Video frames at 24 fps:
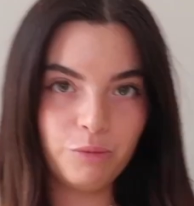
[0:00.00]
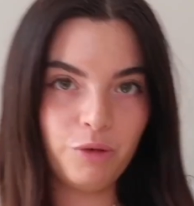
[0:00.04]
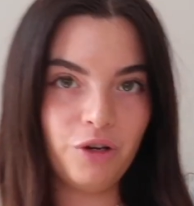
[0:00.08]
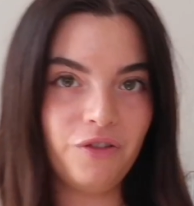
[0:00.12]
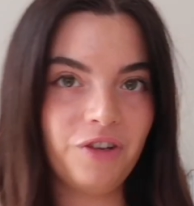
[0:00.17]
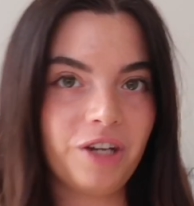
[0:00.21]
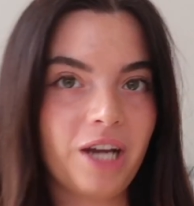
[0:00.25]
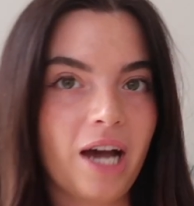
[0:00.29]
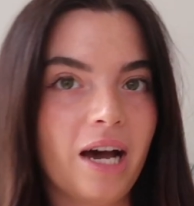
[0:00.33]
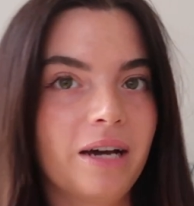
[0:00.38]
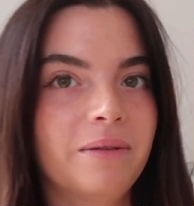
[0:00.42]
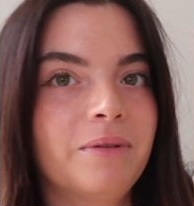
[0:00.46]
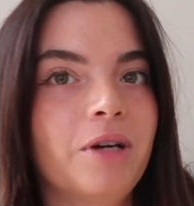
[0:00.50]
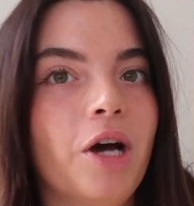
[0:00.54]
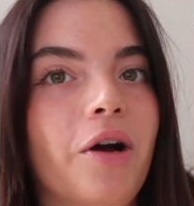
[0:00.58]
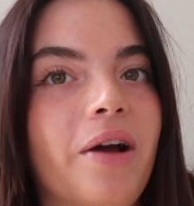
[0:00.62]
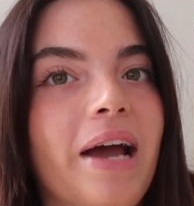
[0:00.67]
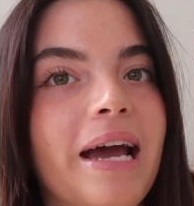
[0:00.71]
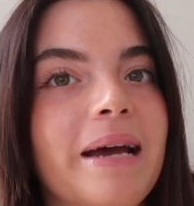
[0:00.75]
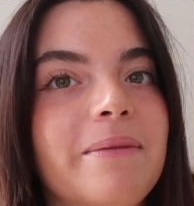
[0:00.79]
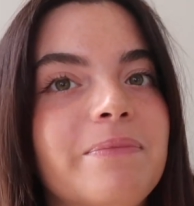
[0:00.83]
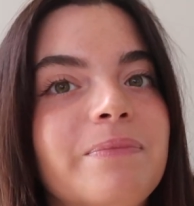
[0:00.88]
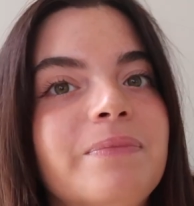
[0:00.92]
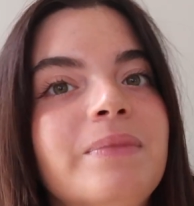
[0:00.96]
Moving on.
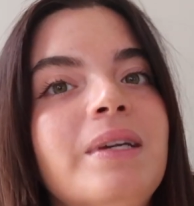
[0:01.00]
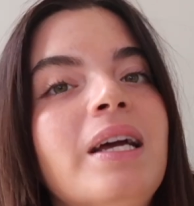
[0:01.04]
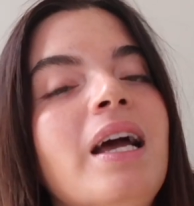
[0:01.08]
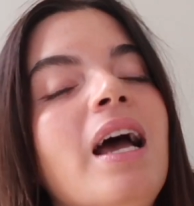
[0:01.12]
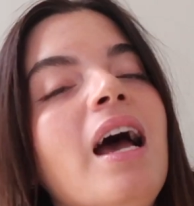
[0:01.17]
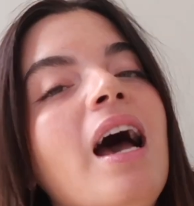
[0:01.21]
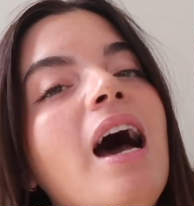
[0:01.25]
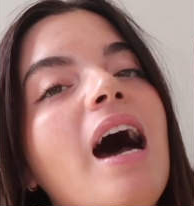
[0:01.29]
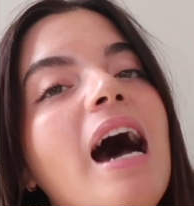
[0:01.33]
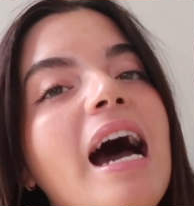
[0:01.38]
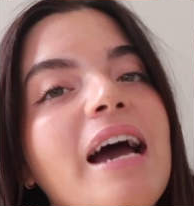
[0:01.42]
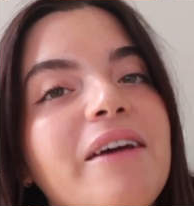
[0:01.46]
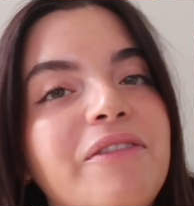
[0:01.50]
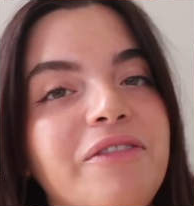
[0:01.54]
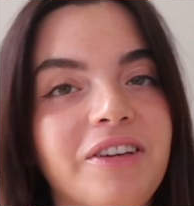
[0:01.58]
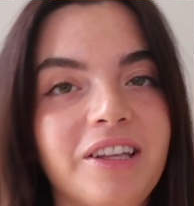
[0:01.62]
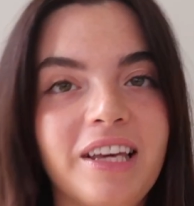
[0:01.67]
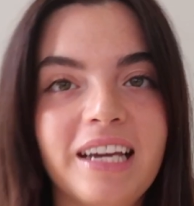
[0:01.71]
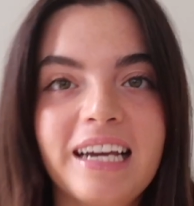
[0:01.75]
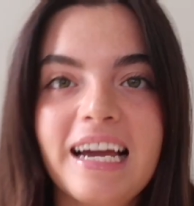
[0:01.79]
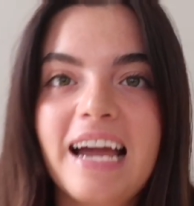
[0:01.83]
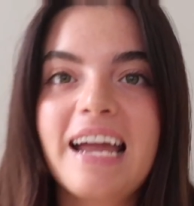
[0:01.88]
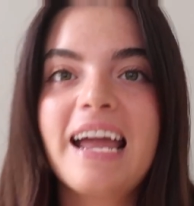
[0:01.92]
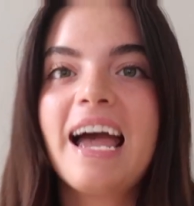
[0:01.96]
Okay, I feel
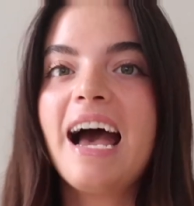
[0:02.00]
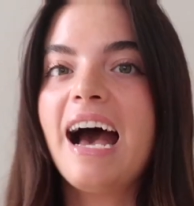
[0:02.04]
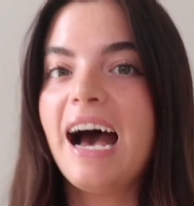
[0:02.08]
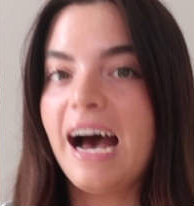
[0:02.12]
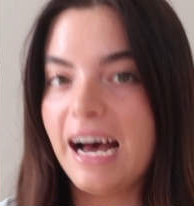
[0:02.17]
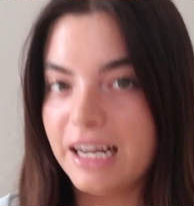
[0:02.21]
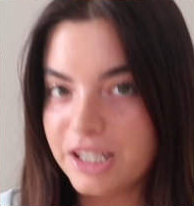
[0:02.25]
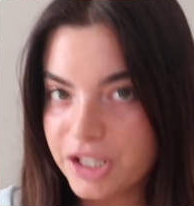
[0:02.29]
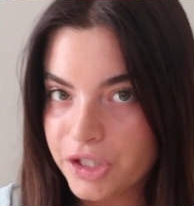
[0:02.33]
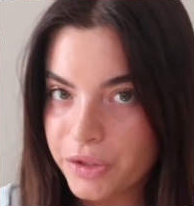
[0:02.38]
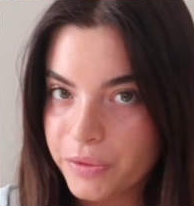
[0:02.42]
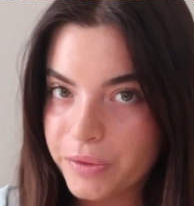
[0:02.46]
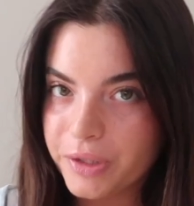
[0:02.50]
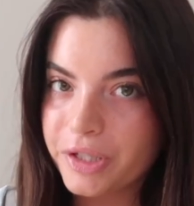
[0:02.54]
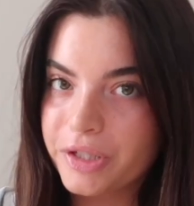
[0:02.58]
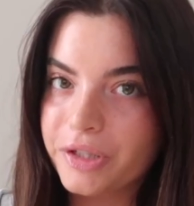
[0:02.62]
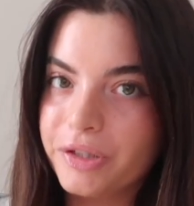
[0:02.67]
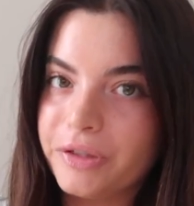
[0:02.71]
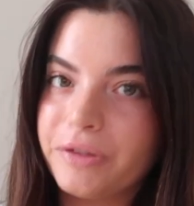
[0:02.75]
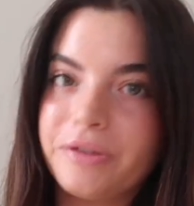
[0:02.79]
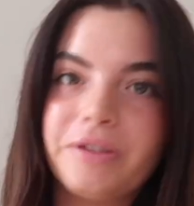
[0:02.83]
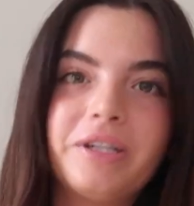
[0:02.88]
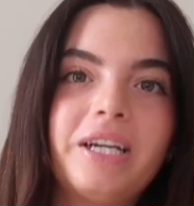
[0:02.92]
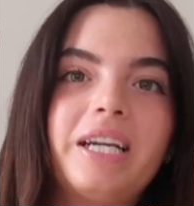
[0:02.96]
like I had to
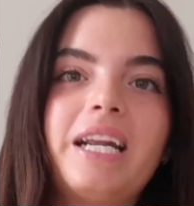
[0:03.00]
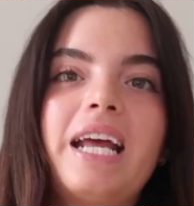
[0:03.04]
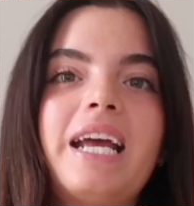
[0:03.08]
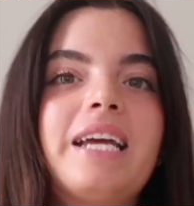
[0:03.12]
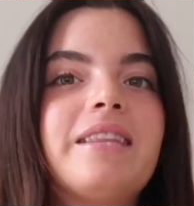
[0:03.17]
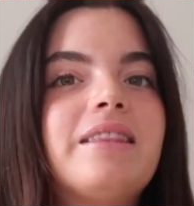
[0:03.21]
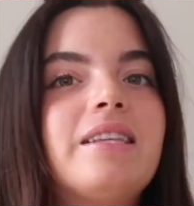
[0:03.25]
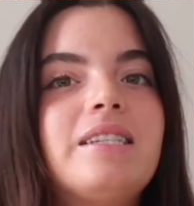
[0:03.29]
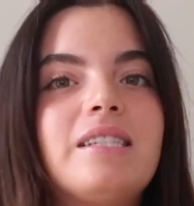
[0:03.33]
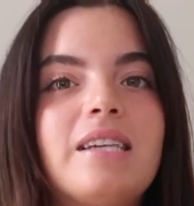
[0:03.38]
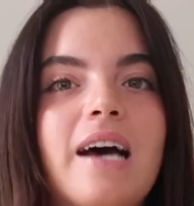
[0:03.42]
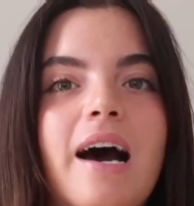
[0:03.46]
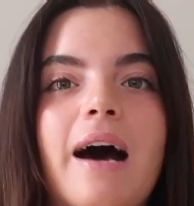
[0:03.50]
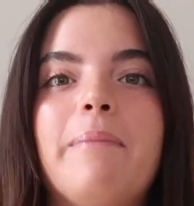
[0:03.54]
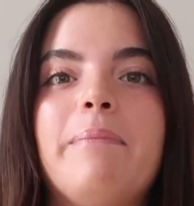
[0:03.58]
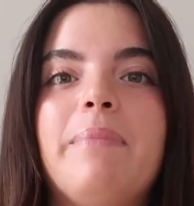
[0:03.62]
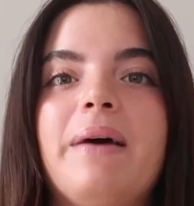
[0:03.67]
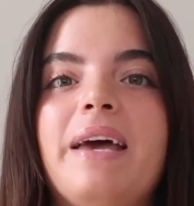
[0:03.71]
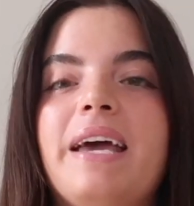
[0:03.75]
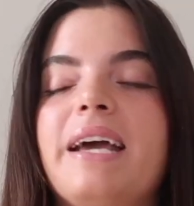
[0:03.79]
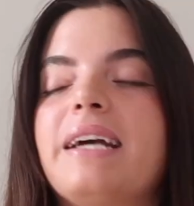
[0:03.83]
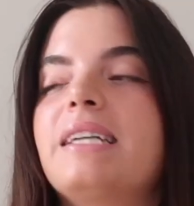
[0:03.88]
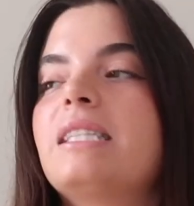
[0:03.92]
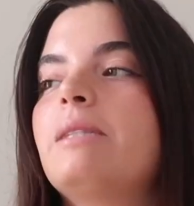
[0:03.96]
include it in the top
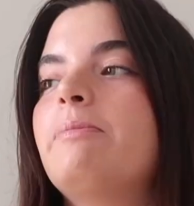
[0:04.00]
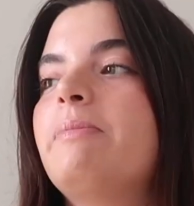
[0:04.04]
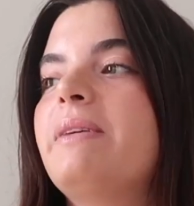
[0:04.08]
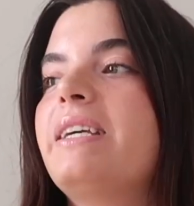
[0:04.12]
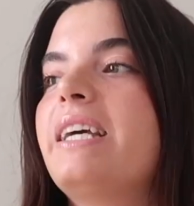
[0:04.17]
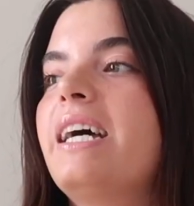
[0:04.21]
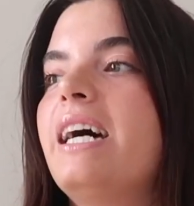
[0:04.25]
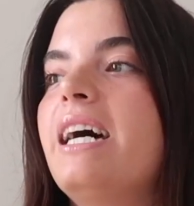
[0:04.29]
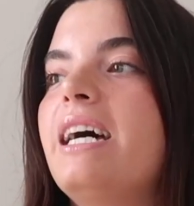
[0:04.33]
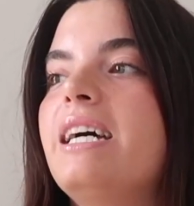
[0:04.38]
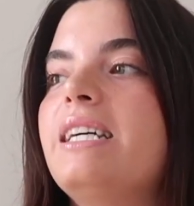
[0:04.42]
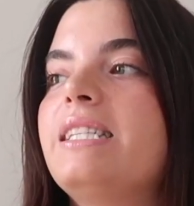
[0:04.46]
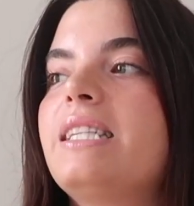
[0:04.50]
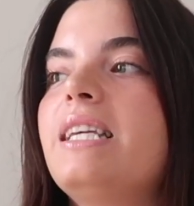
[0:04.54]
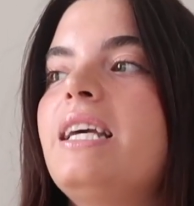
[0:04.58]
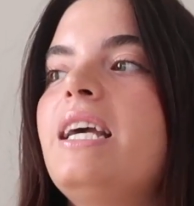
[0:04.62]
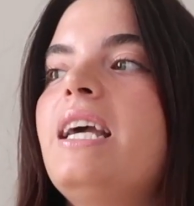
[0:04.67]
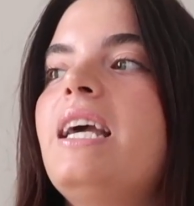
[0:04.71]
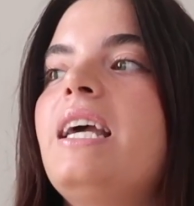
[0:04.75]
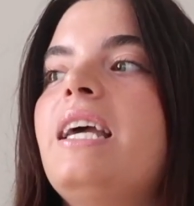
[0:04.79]
picks because